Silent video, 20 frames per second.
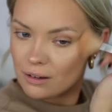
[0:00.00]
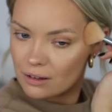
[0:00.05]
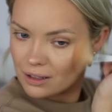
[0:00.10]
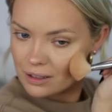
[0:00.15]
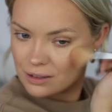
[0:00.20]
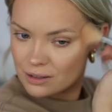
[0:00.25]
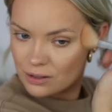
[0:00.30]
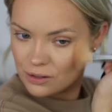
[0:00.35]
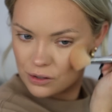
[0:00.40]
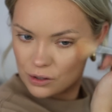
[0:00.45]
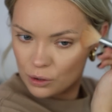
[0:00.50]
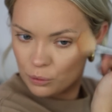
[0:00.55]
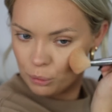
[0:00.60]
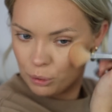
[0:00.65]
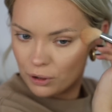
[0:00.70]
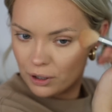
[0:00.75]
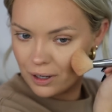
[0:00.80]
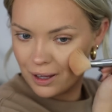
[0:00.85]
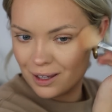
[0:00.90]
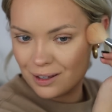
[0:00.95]
Oh, that's so
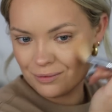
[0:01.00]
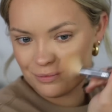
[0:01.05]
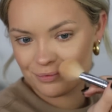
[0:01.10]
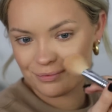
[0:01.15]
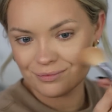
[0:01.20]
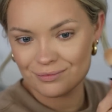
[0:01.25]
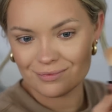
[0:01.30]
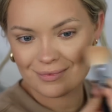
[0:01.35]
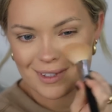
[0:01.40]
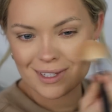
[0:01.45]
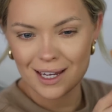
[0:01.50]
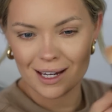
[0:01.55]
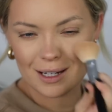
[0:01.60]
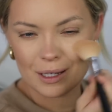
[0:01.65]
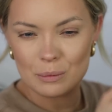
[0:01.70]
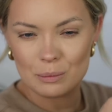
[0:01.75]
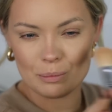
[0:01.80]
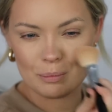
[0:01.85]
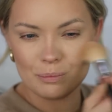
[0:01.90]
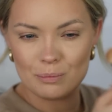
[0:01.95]
pretty. It's
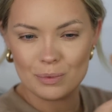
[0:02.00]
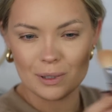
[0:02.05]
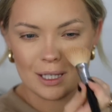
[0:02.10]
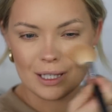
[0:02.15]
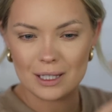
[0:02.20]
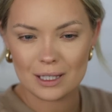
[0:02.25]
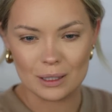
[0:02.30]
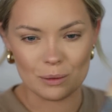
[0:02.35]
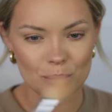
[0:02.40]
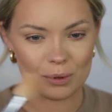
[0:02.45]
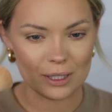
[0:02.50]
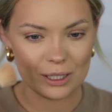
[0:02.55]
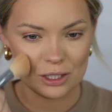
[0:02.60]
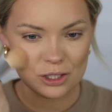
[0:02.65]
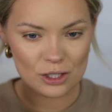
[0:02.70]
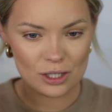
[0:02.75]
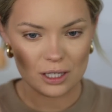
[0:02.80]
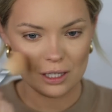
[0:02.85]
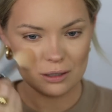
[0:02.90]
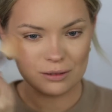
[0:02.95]
kind of pinky
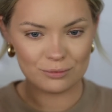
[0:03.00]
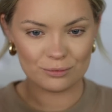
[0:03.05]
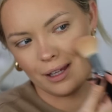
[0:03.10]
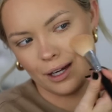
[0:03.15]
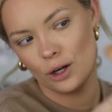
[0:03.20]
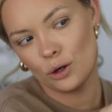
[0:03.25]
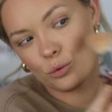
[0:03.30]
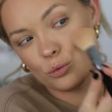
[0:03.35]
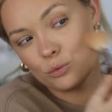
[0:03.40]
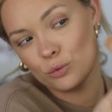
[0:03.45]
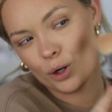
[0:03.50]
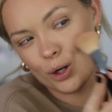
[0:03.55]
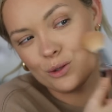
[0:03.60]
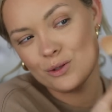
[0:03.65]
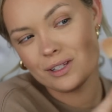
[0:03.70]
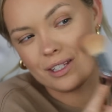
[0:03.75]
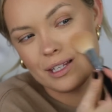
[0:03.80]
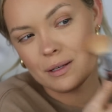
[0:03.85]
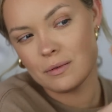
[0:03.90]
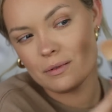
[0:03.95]
peachy, like a
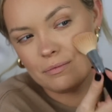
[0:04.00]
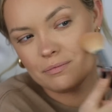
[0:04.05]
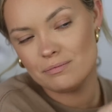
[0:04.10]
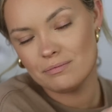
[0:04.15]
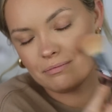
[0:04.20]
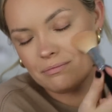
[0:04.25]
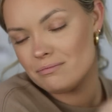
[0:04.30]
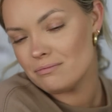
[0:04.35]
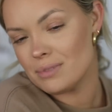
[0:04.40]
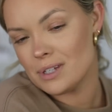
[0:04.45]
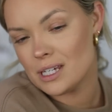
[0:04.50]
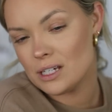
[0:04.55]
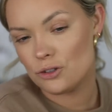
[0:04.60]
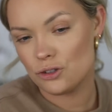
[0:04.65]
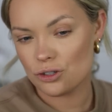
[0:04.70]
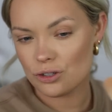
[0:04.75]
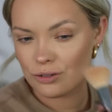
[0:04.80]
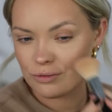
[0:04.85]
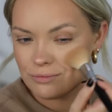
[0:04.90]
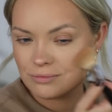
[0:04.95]
rosy
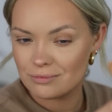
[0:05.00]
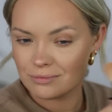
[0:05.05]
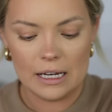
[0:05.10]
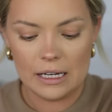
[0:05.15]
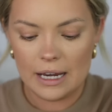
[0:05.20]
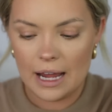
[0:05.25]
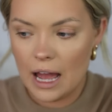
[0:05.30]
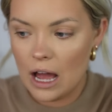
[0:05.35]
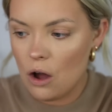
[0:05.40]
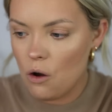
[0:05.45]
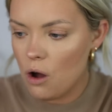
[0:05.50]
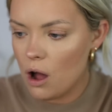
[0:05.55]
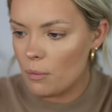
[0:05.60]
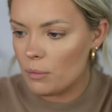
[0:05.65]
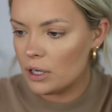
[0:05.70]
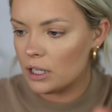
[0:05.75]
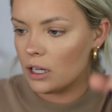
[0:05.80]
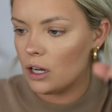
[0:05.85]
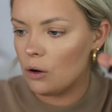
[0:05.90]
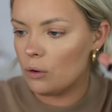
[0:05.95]
peach. And now I'm
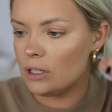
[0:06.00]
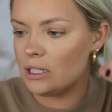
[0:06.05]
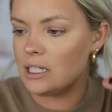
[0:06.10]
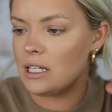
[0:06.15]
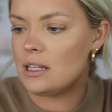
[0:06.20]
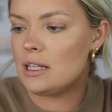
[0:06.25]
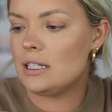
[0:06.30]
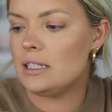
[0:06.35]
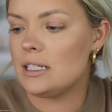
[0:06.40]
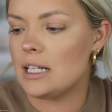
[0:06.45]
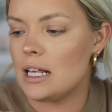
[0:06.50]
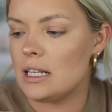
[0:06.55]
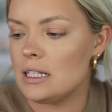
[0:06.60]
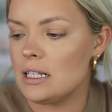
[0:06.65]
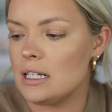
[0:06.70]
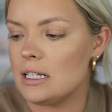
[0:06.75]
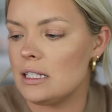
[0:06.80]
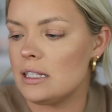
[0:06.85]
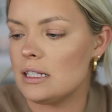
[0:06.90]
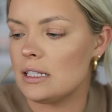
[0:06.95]
gonna go into the
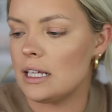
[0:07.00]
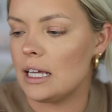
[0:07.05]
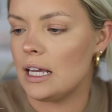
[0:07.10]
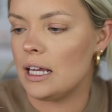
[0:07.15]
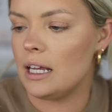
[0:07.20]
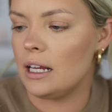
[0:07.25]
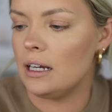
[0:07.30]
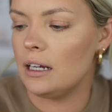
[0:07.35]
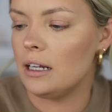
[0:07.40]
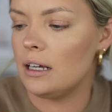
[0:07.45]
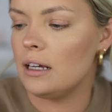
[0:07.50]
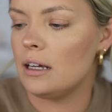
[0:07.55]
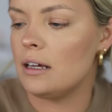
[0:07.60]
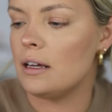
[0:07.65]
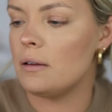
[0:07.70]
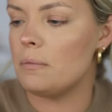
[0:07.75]
Desi Skin